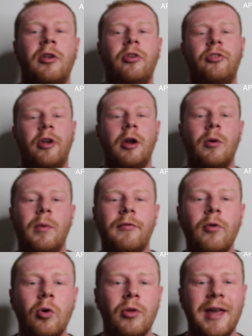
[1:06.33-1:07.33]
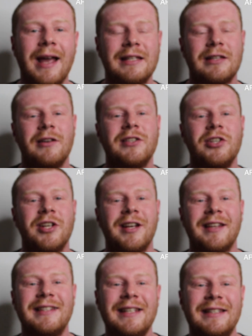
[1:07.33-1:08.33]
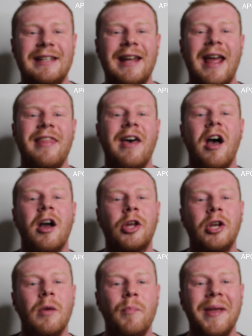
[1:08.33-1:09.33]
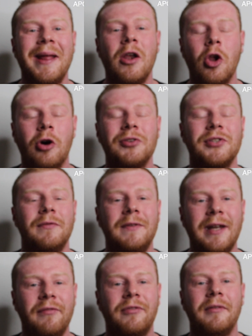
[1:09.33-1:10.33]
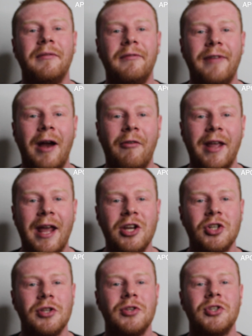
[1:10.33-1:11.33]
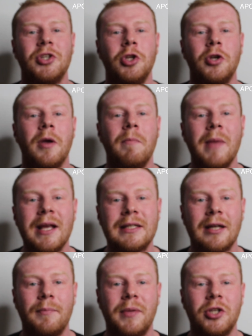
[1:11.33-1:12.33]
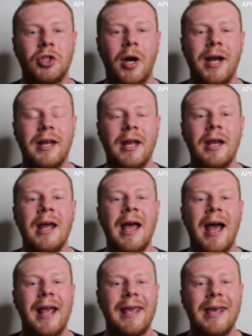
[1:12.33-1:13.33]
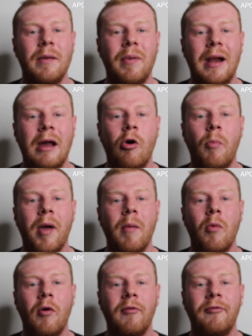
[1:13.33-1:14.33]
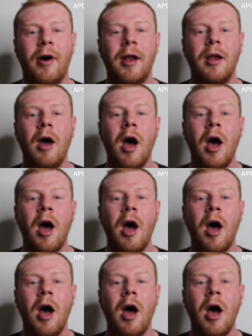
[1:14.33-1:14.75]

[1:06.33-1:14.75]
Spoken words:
So with all the exercises you're going to see today, there are going to be lots of different variations so you can mix up your training and keep it a little bit more fun.